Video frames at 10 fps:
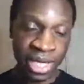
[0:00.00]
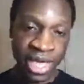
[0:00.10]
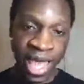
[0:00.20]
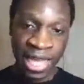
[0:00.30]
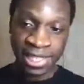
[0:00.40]

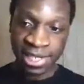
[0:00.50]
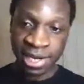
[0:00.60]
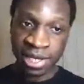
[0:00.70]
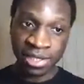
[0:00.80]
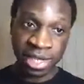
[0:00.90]

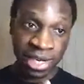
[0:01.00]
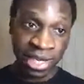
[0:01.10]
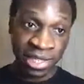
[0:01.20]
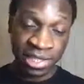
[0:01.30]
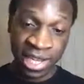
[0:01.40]
excellence and
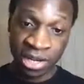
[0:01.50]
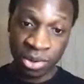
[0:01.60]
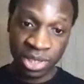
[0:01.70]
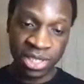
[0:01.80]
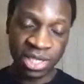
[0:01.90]

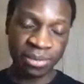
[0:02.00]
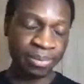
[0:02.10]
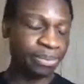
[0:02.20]
integrity,